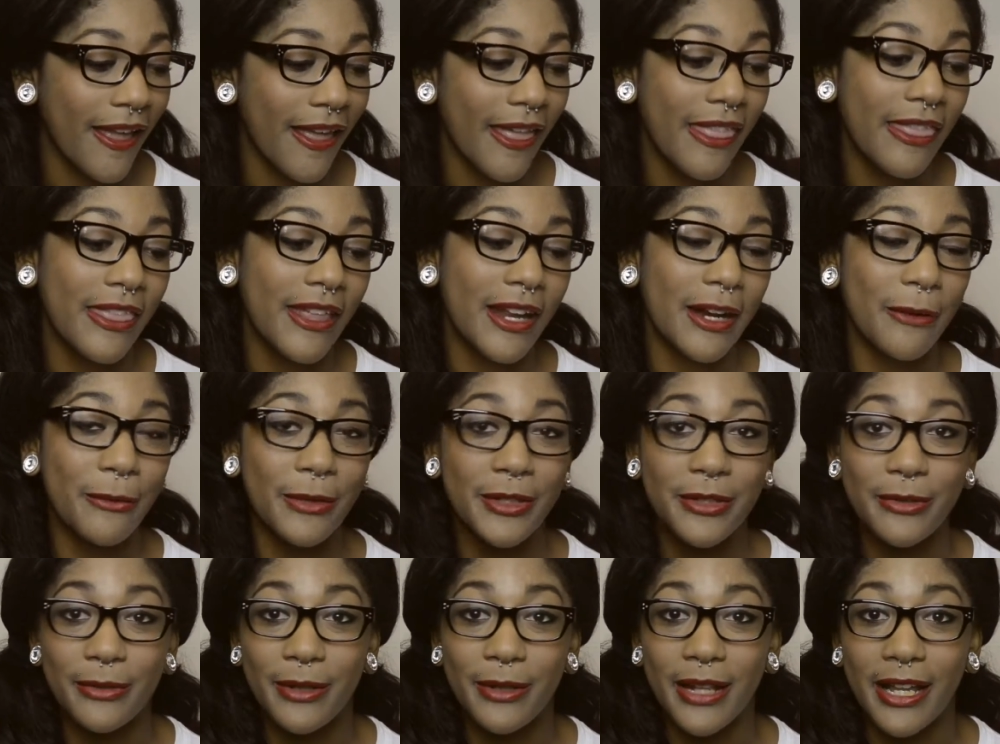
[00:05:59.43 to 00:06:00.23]
And then I
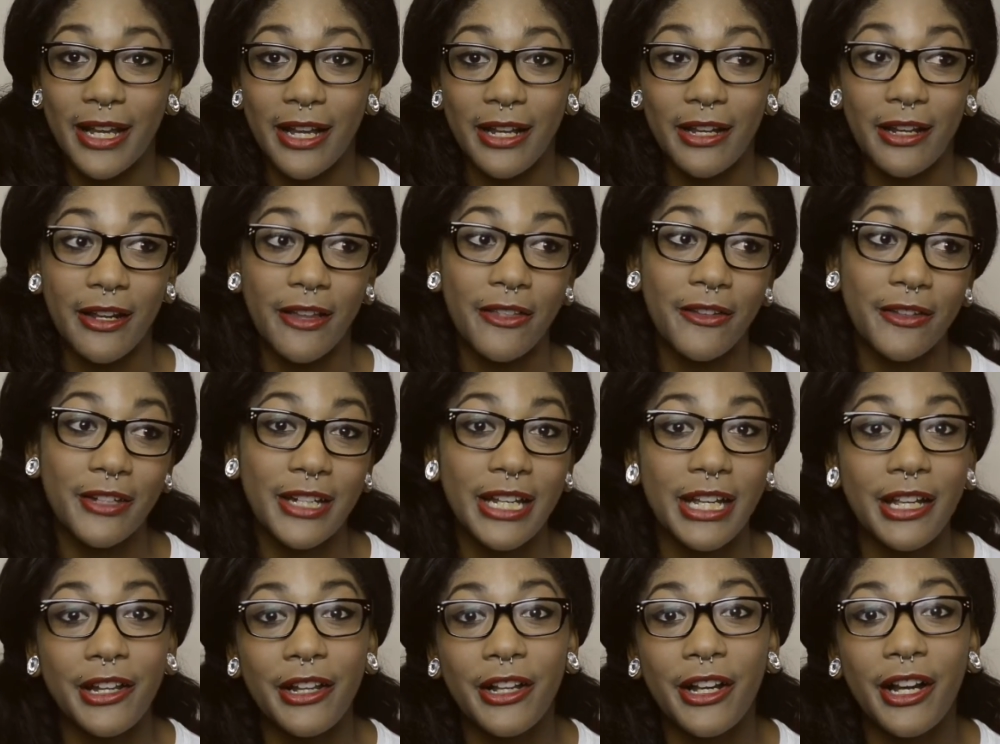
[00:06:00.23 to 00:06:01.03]
went to like another
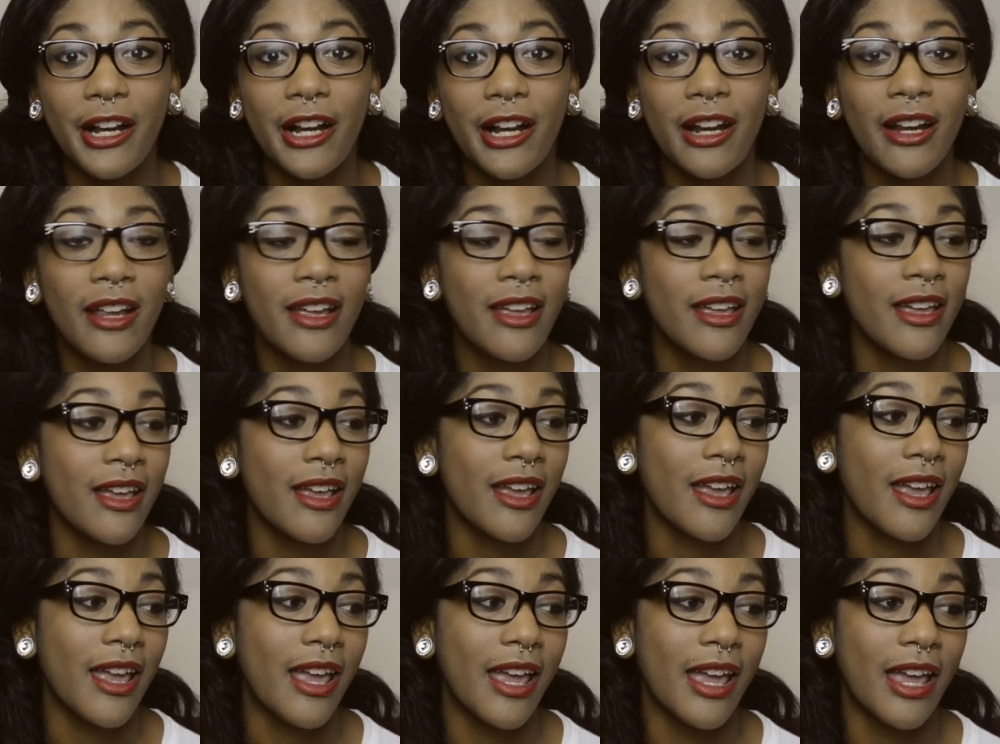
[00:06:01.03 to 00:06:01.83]
dealer
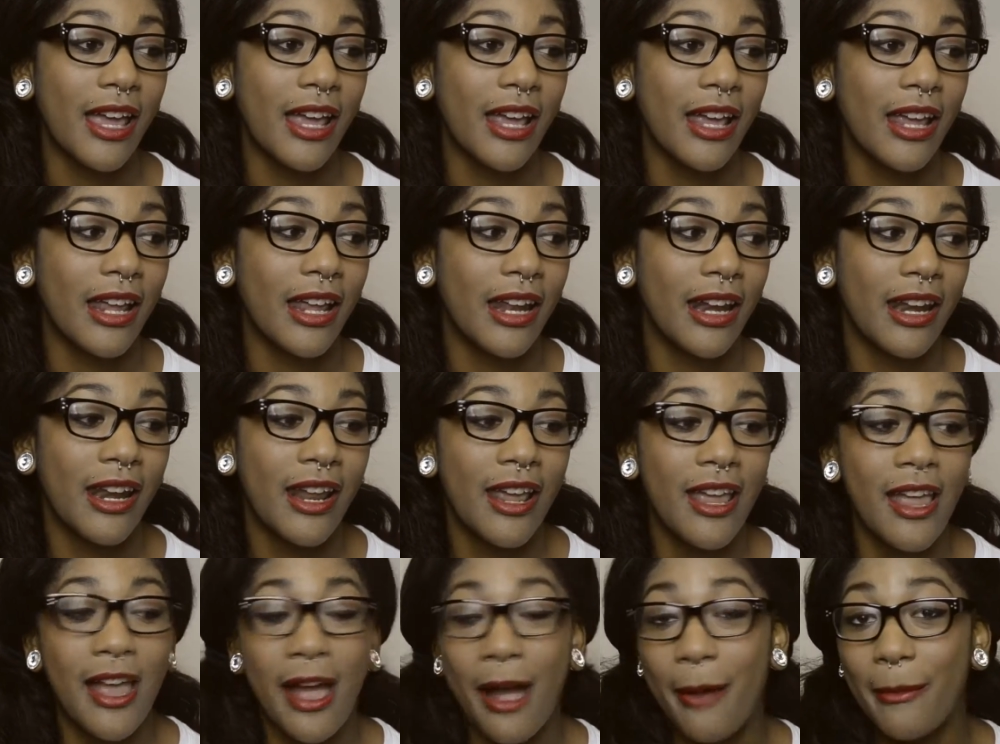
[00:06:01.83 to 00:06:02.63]
and
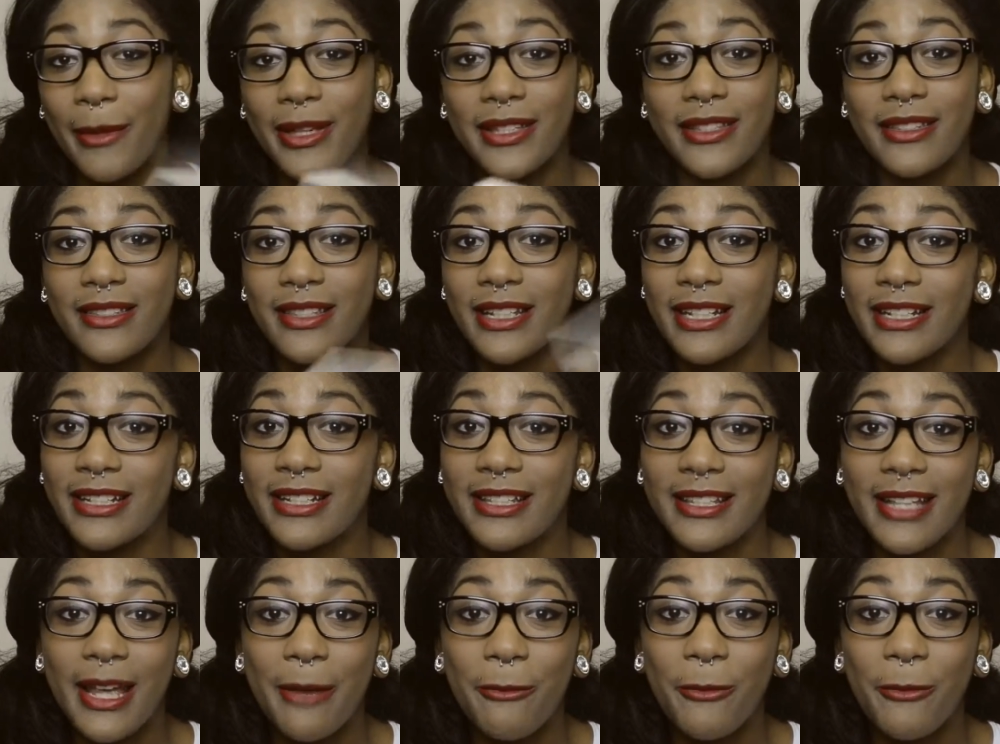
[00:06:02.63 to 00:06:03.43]
I must have seen the
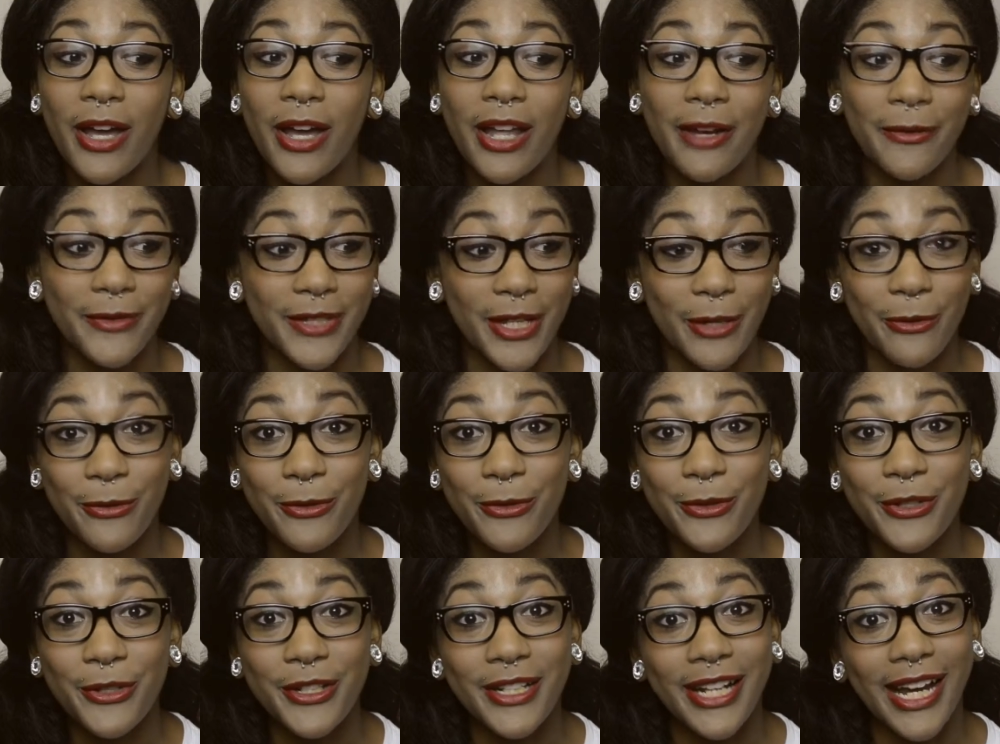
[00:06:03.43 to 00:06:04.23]
same I was like,
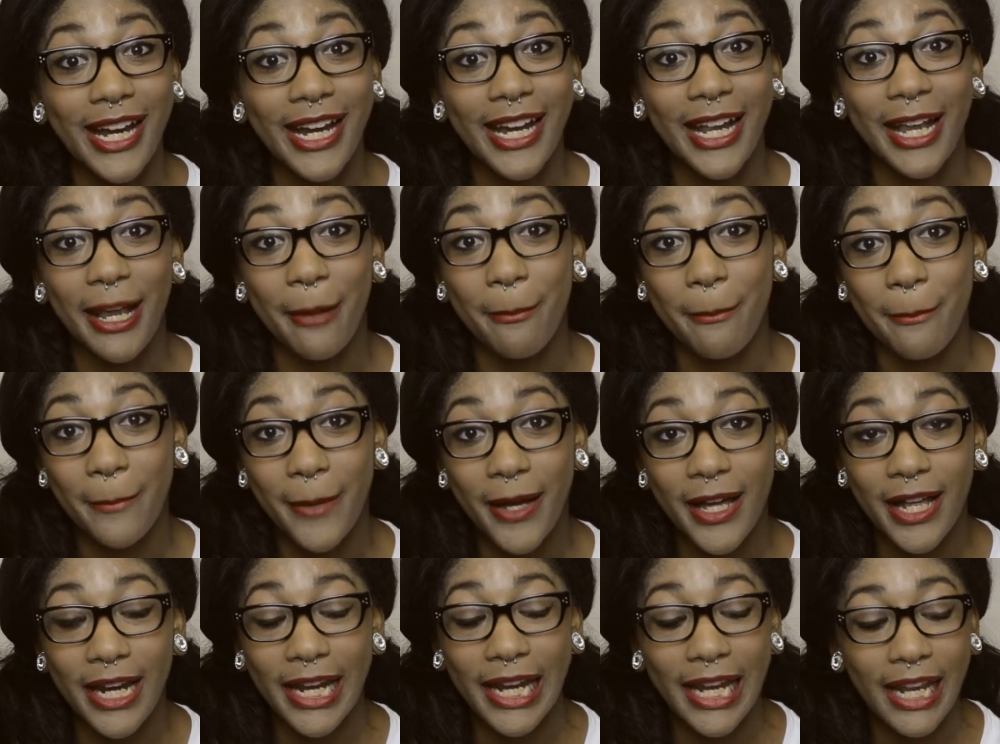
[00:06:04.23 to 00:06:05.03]
ooh, shiny, and
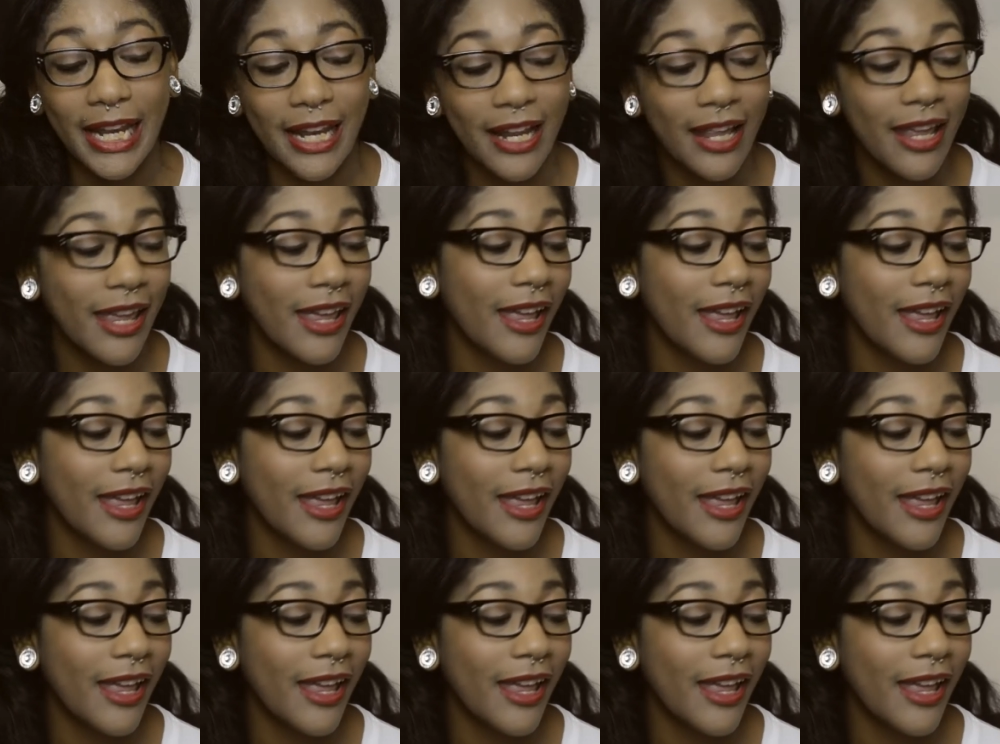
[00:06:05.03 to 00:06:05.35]
bought it.